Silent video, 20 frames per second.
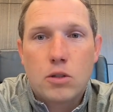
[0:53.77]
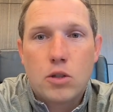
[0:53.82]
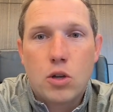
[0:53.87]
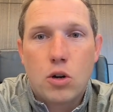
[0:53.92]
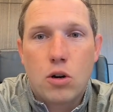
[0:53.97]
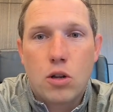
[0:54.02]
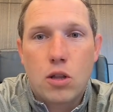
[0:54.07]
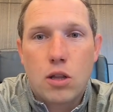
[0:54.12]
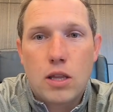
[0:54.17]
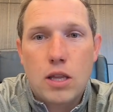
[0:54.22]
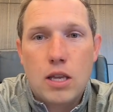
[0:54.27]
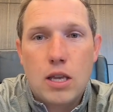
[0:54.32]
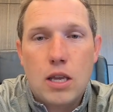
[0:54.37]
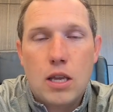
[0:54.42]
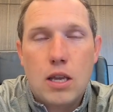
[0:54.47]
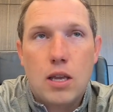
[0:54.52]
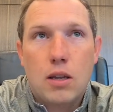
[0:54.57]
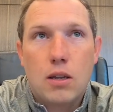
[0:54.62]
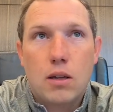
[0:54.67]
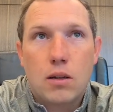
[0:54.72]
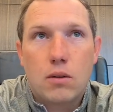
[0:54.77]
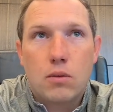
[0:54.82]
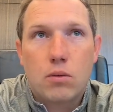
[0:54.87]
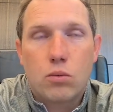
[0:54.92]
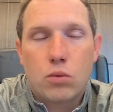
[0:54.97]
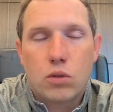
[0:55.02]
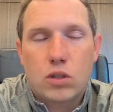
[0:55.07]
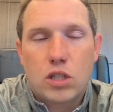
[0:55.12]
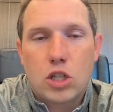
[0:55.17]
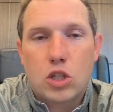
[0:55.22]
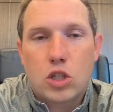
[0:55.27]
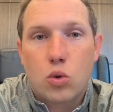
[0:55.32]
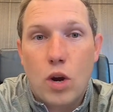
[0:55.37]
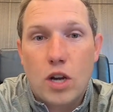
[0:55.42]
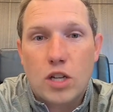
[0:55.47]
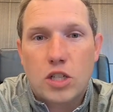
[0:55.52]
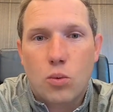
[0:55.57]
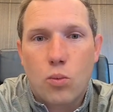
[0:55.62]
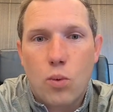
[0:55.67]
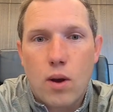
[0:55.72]
Due to the
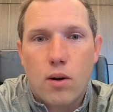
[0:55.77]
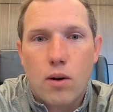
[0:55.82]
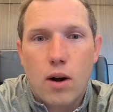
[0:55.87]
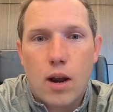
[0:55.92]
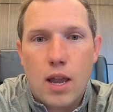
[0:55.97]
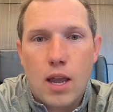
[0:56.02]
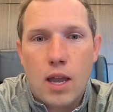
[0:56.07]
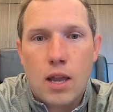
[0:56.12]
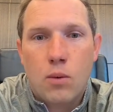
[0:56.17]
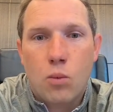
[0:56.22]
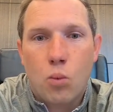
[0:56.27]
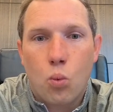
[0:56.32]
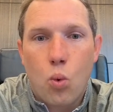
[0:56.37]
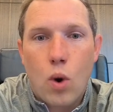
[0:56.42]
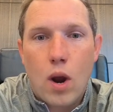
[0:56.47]
situation we were in,